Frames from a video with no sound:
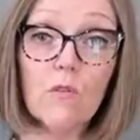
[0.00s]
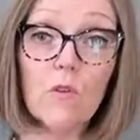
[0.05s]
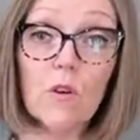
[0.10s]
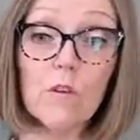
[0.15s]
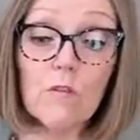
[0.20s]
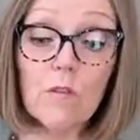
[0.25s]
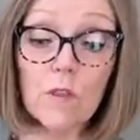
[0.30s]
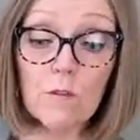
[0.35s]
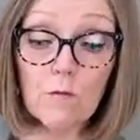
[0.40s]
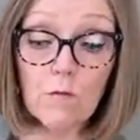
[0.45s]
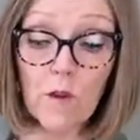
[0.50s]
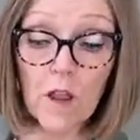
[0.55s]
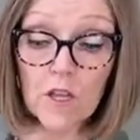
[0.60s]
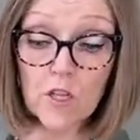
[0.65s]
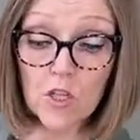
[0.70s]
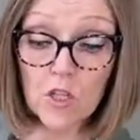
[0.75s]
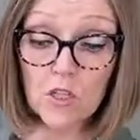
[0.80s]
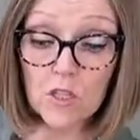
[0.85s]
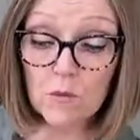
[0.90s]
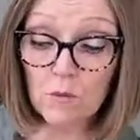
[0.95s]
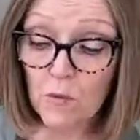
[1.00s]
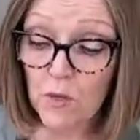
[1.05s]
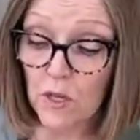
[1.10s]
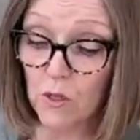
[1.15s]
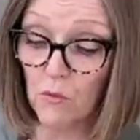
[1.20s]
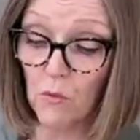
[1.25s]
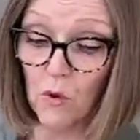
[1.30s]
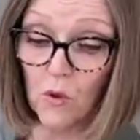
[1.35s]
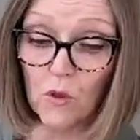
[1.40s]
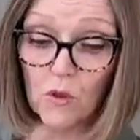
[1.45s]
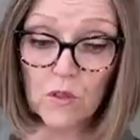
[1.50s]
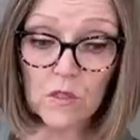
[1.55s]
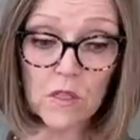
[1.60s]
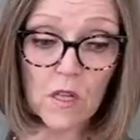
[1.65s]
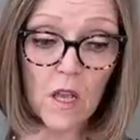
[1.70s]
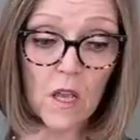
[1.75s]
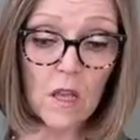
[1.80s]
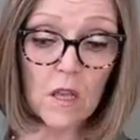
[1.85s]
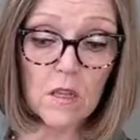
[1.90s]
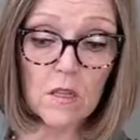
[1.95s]
for the fresh spring rolls.
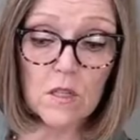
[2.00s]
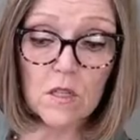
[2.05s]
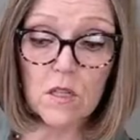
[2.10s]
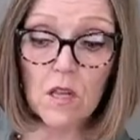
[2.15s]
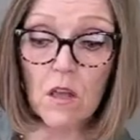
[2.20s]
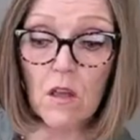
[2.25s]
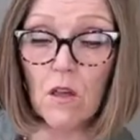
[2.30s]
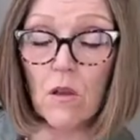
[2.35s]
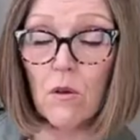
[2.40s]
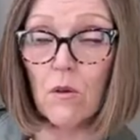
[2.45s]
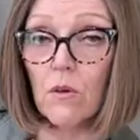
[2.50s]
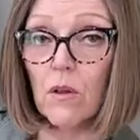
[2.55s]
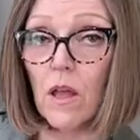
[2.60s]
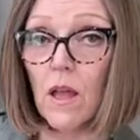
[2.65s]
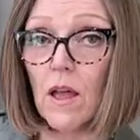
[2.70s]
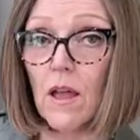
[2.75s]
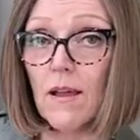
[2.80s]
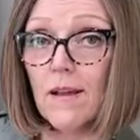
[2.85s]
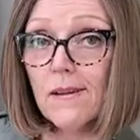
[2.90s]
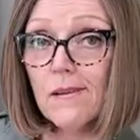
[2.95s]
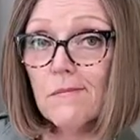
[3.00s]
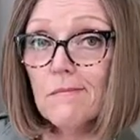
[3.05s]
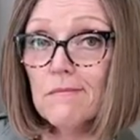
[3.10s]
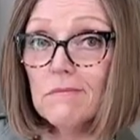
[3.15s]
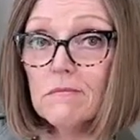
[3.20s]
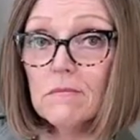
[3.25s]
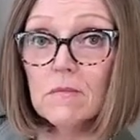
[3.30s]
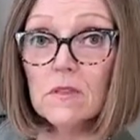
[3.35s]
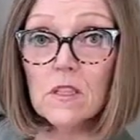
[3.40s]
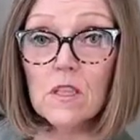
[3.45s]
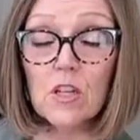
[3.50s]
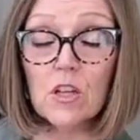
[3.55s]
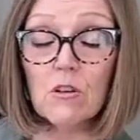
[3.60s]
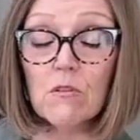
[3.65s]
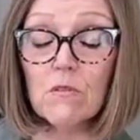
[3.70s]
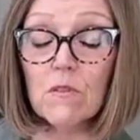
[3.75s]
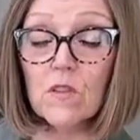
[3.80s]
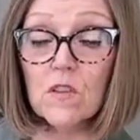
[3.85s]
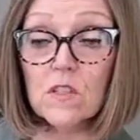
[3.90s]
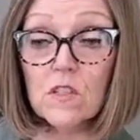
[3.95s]
So, you
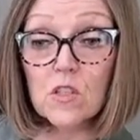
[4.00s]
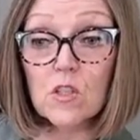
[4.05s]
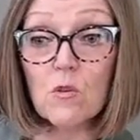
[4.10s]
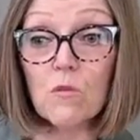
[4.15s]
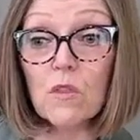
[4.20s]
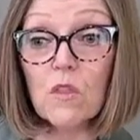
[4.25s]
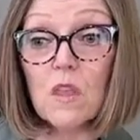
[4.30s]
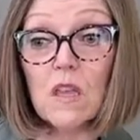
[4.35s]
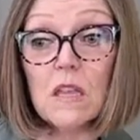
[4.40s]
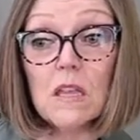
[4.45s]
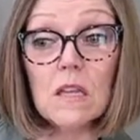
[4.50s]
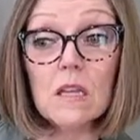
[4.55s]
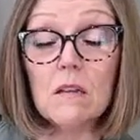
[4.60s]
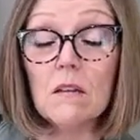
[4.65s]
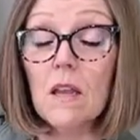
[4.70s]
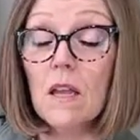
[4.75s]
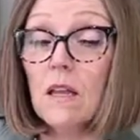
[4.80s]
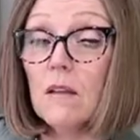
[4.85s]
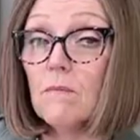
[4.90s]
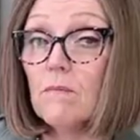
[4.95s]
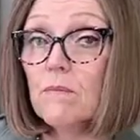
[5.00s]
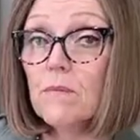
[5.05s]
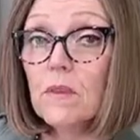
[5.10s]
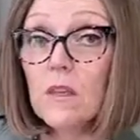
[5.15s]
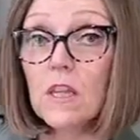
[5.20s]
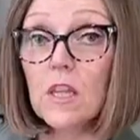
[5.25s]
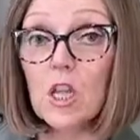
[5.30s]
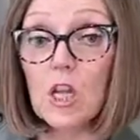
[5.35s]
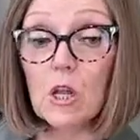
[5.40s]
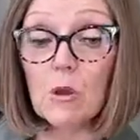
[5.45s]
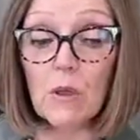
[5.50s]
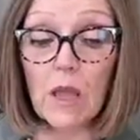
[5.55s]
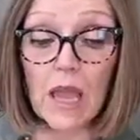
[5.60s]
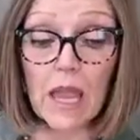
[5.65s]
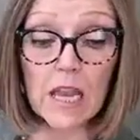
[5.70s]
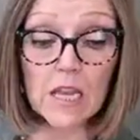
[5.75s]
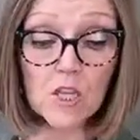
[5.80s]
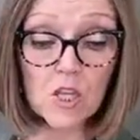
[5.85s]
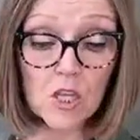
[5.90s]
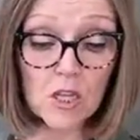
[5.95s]
know, so think, you know,
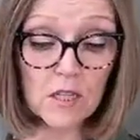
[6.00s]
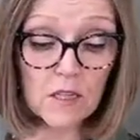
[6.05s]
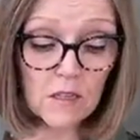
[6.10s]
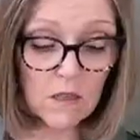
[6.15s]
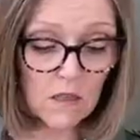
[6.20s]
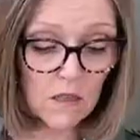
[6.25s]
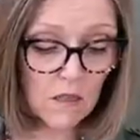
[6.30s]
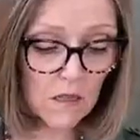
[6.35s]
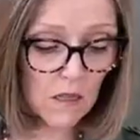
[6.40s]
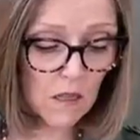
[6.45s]
Asian